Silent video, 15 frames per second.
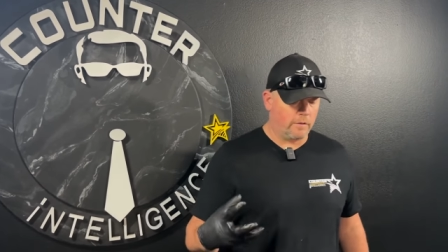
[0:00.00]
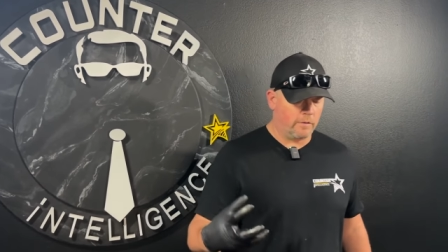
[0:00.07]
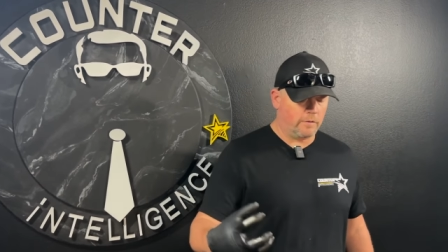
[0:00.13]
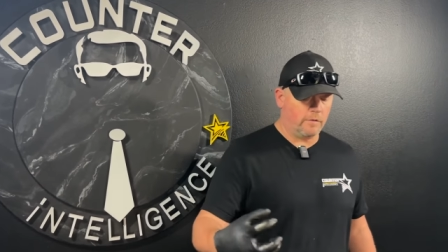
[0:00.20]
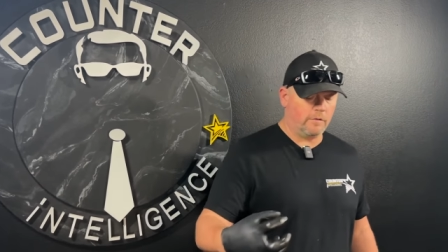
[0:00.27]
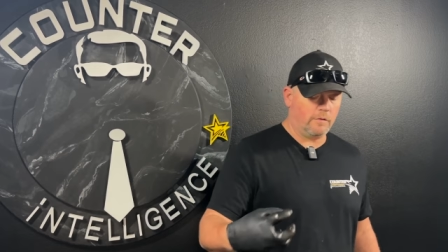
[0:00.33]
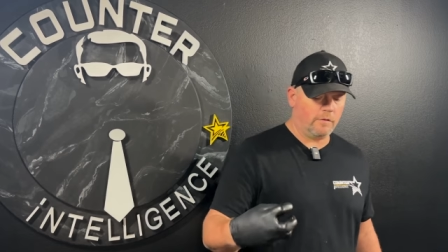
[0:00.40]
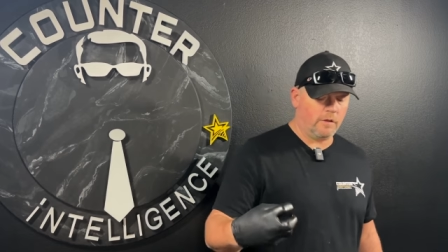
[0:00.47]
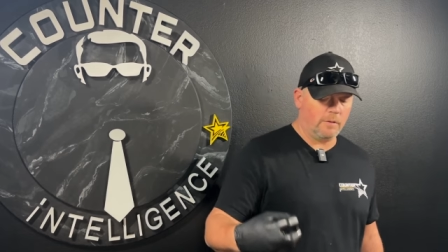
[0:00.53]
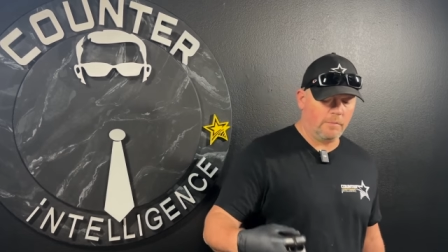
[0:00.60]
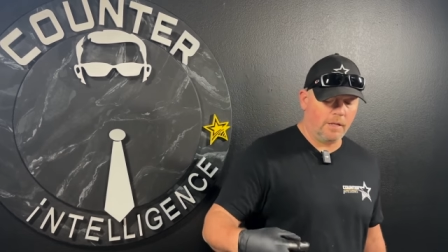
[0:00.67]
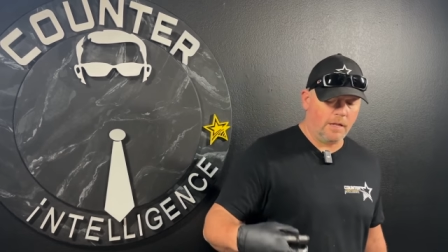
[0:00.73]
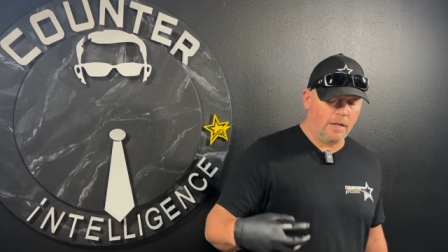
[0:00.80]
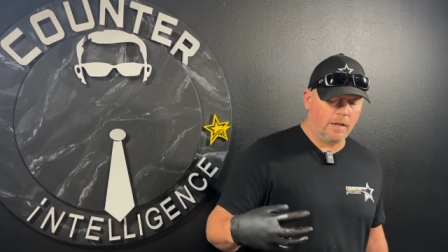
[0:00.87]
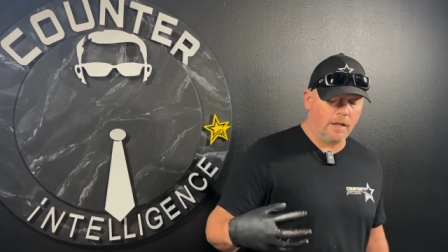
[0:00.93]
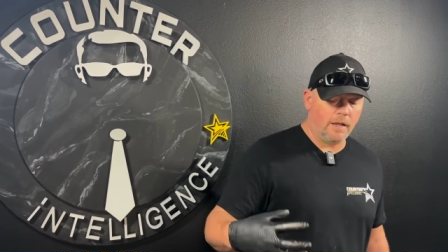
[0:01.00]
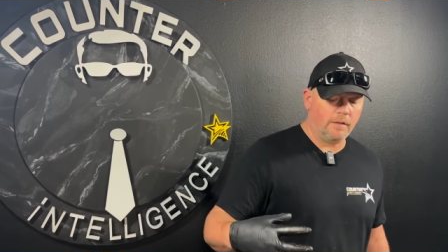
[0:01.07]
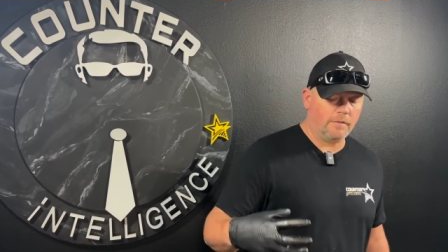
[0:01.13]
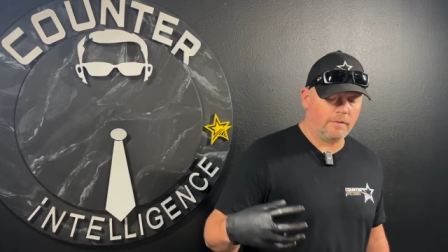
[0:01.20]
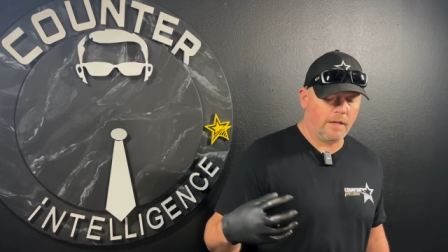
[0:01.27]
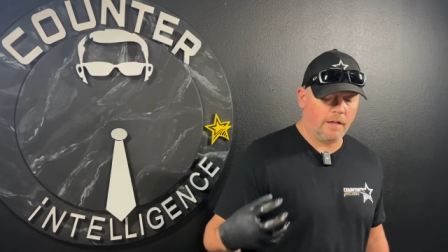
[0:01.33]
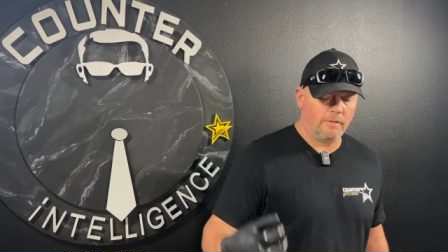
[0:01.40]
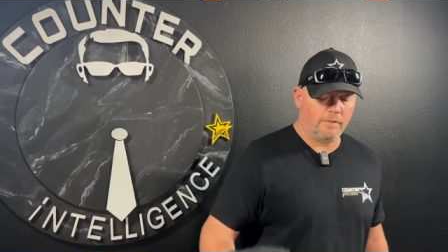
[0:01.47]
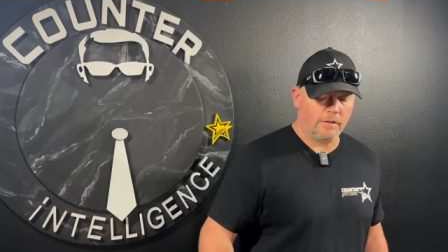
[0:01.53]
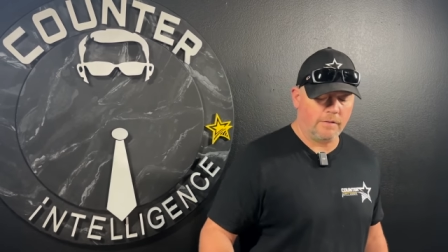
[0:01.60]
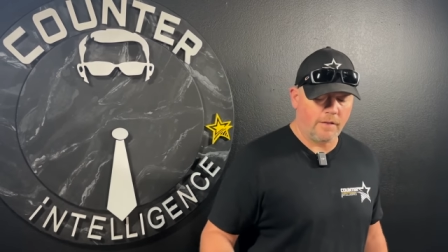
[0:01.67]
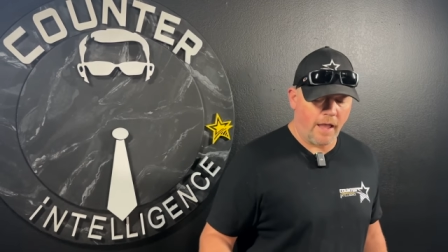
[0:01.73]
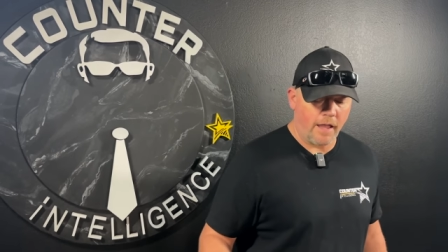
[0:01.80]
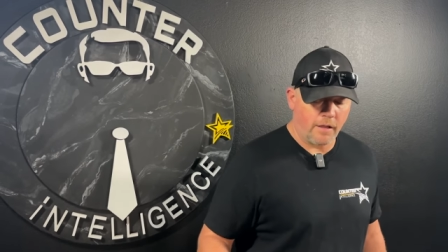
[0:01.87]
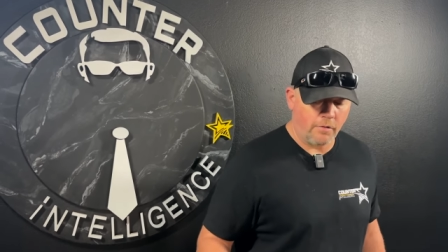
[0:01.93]
this is just gonna be a nice kind of a
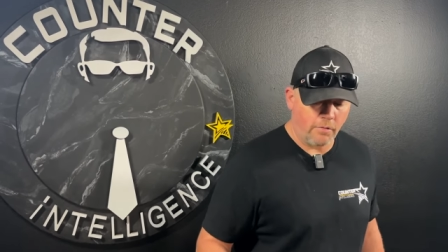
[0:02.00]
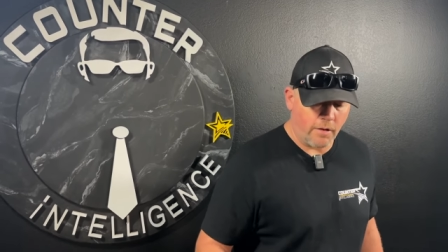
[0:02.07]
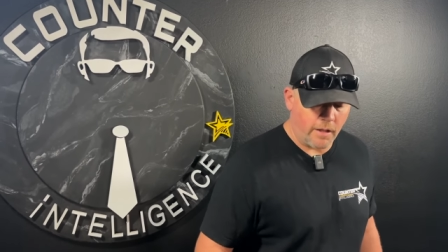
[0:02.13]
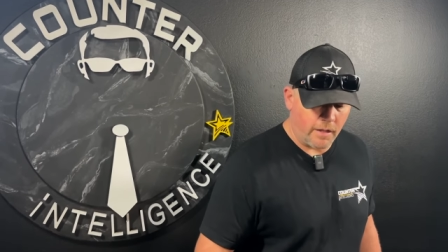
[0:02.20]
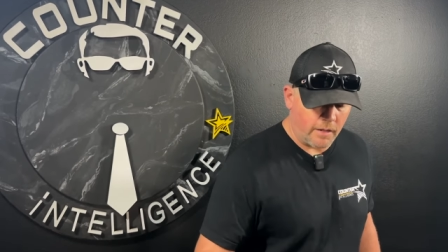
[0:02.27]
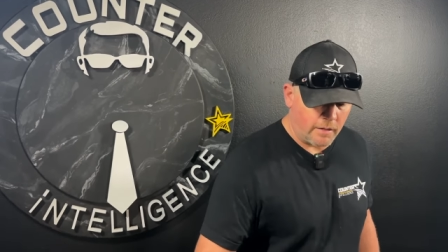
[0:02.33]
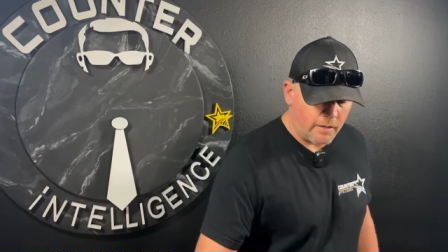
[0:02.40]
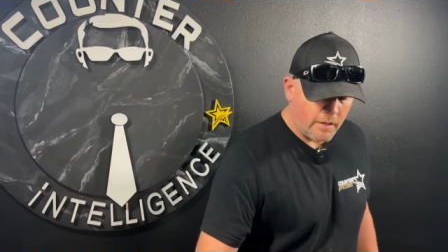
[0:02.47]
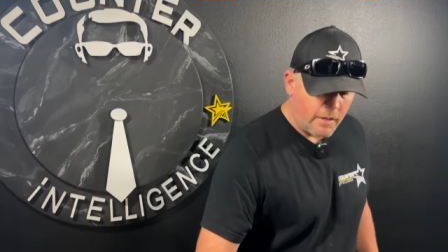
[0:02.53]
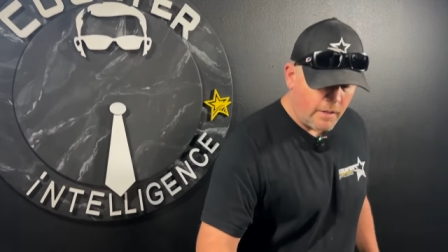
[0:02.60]
tight grain.